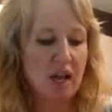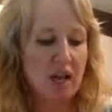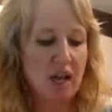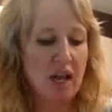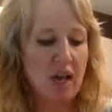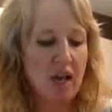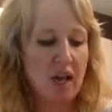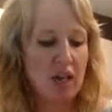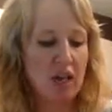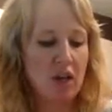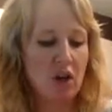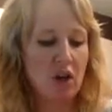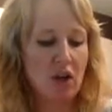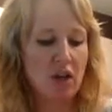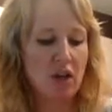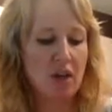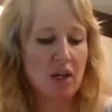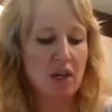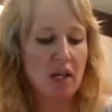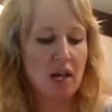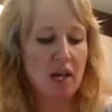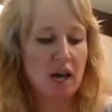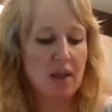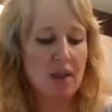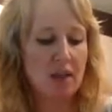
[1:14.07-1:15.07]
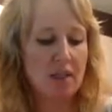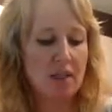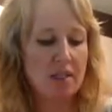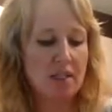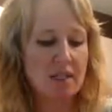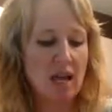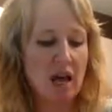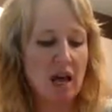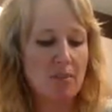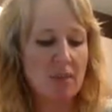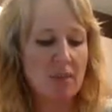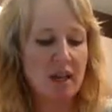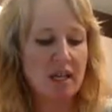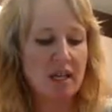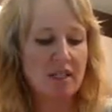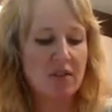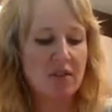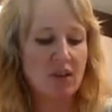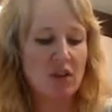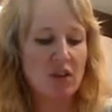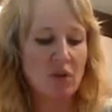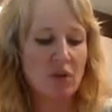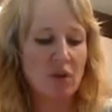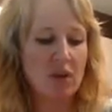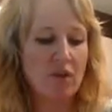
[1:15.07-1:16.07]
You're going to cut this up because if
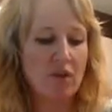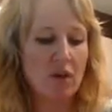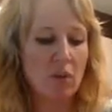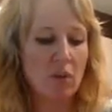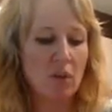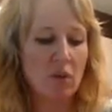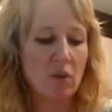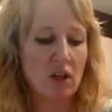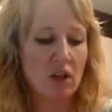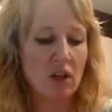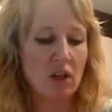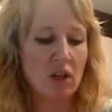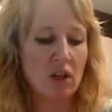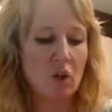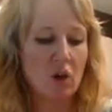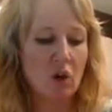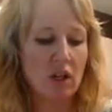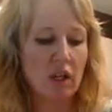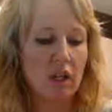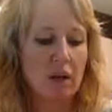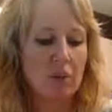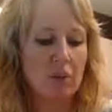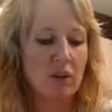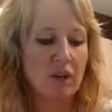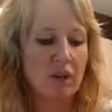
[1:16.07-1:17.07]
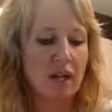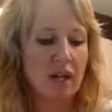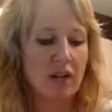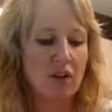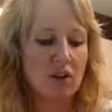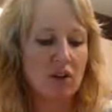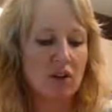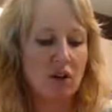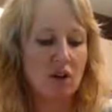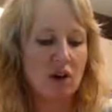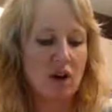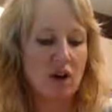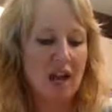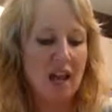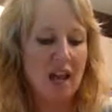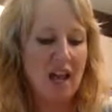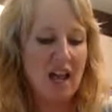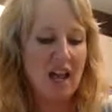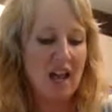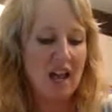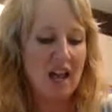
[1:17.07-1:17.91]
you don't have a really good quality blender,